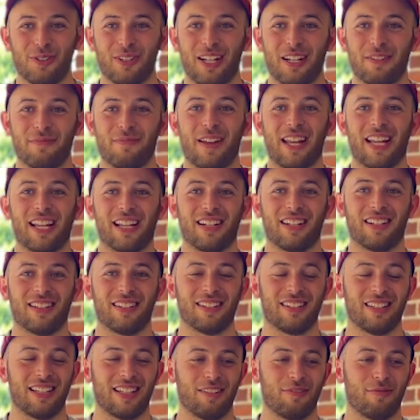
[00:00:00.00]
I'd make
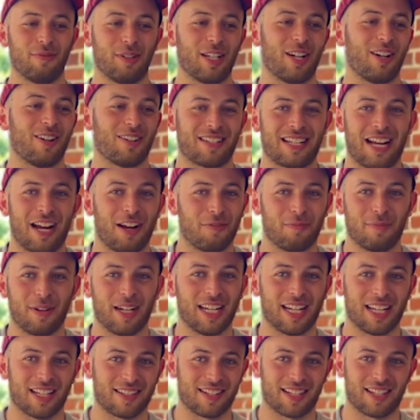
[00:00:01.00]
we call it town
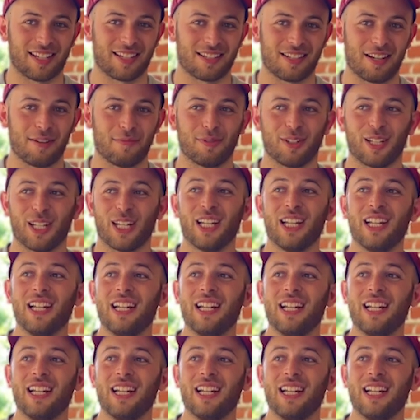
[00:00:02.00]
meeting, it's like assembly.